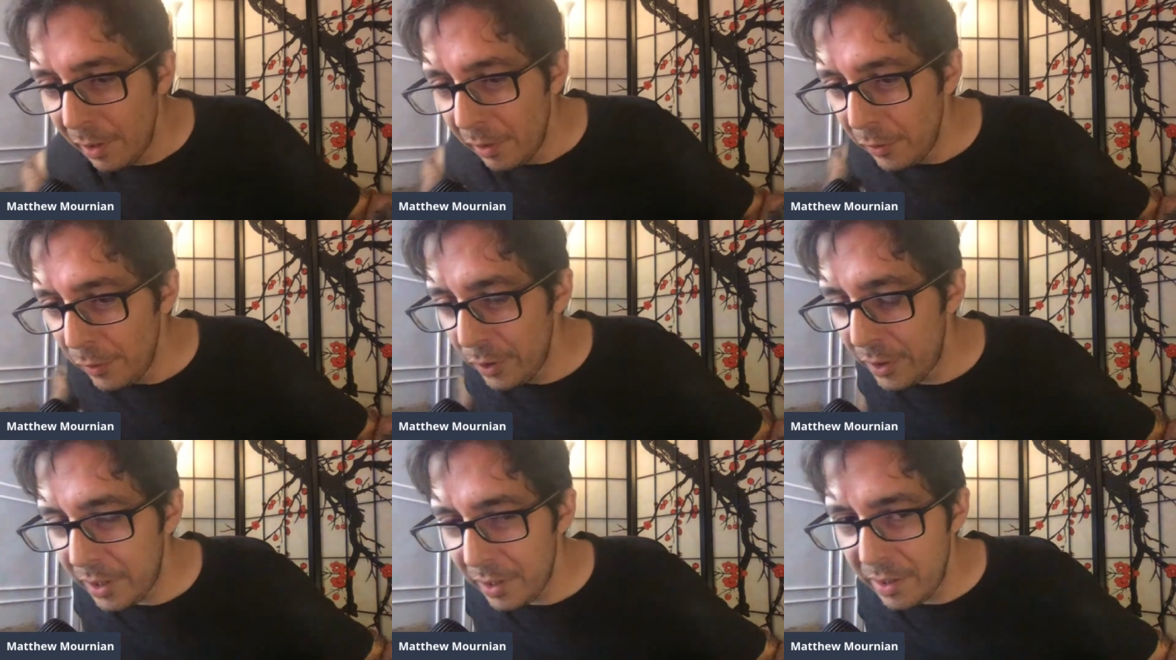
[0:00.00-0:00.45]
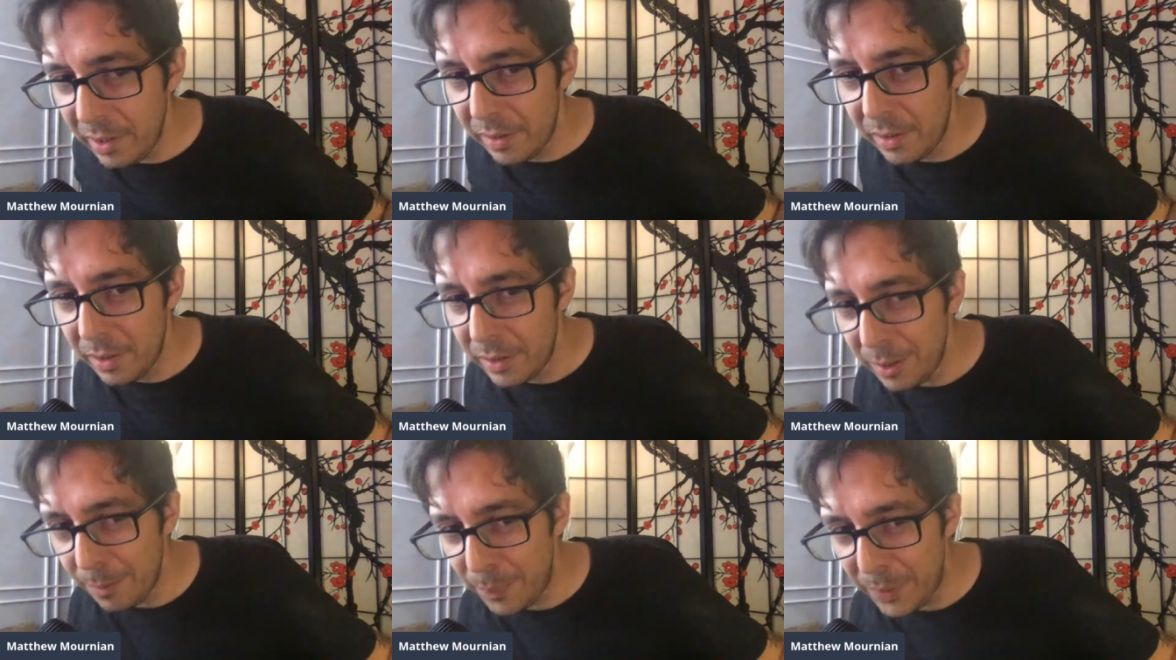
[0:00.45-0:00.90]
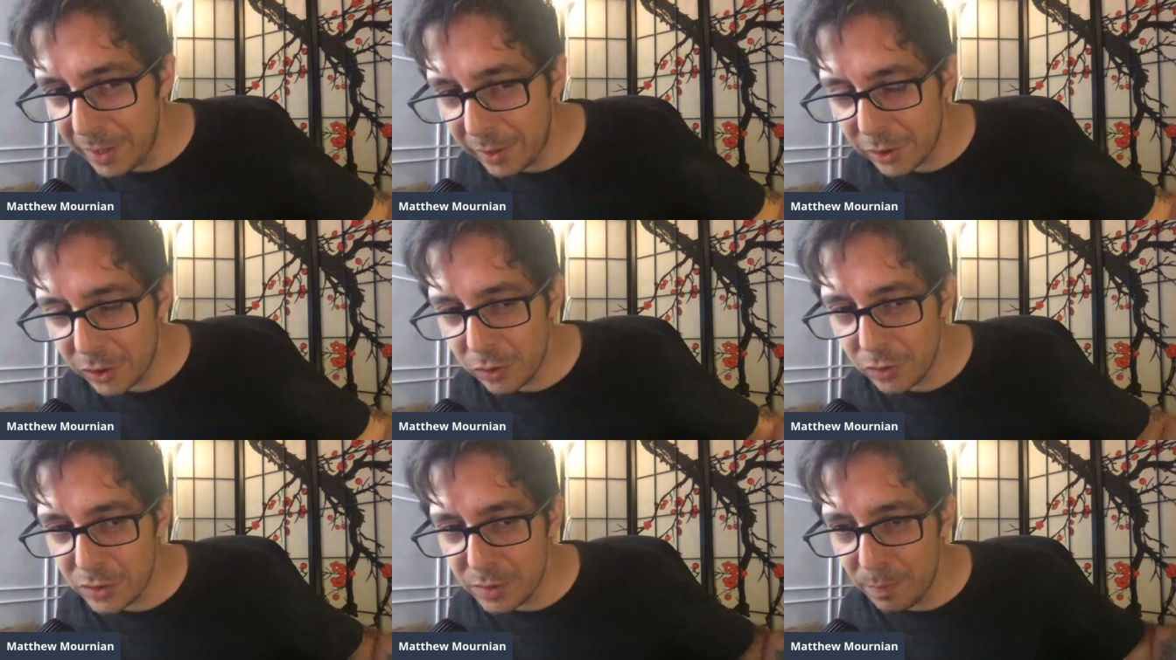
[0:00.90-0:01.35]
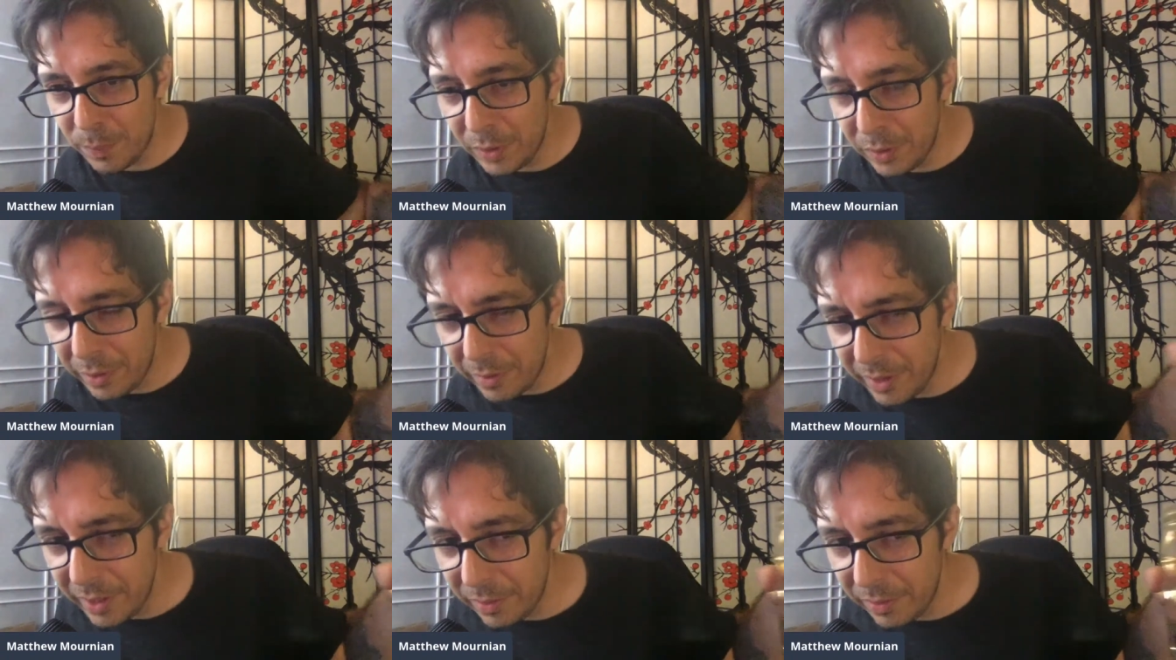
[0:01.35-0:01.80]
Look at it. The picture's
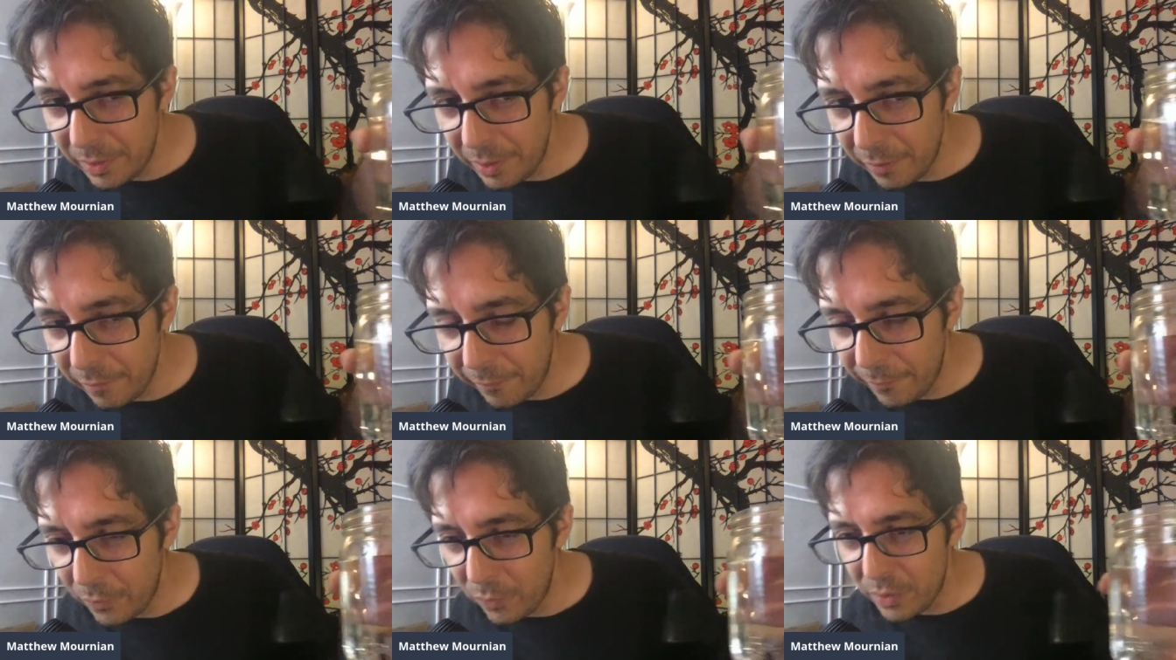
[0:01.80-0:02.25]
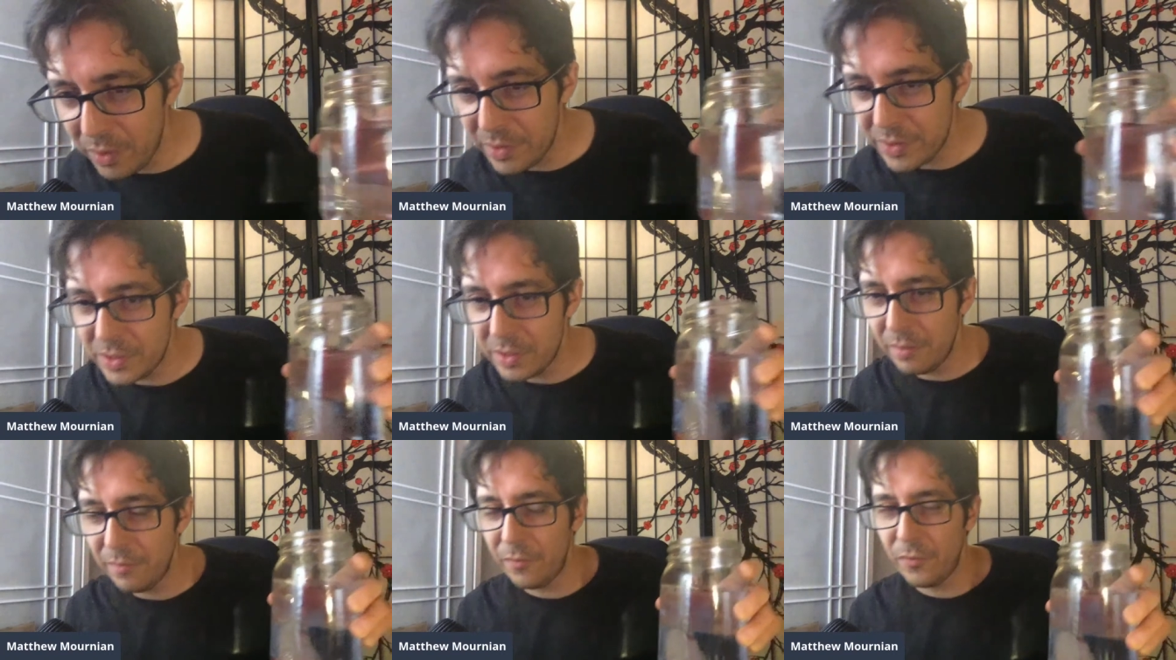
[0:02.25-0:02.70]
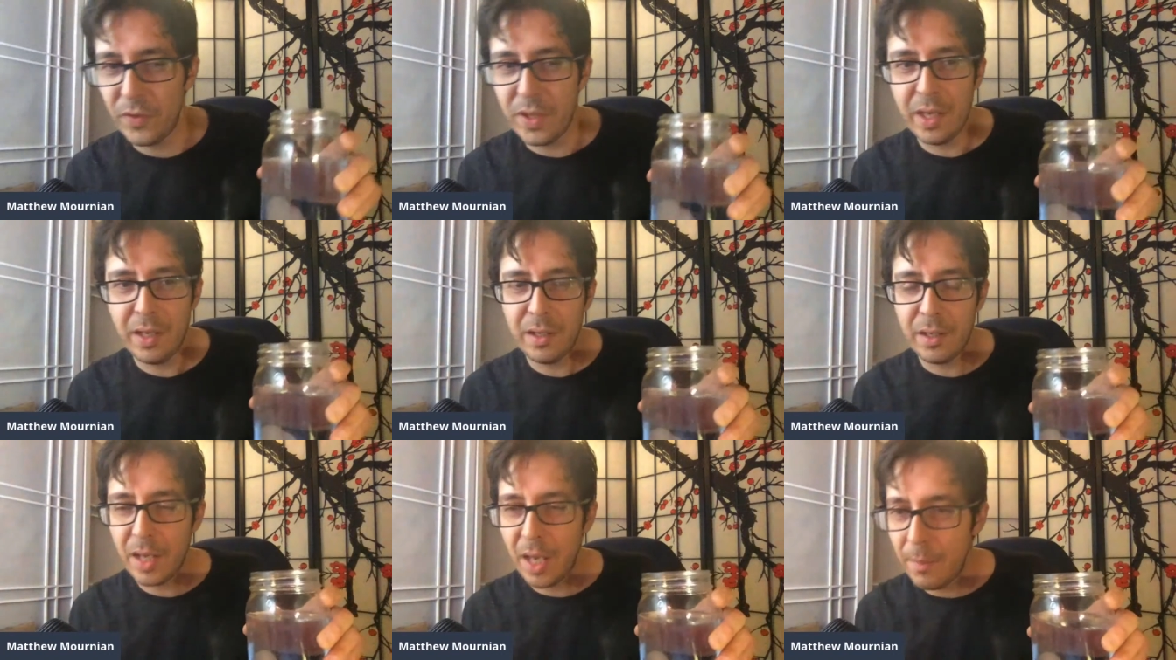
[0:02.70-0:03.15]
blurry, therefore it's inflated.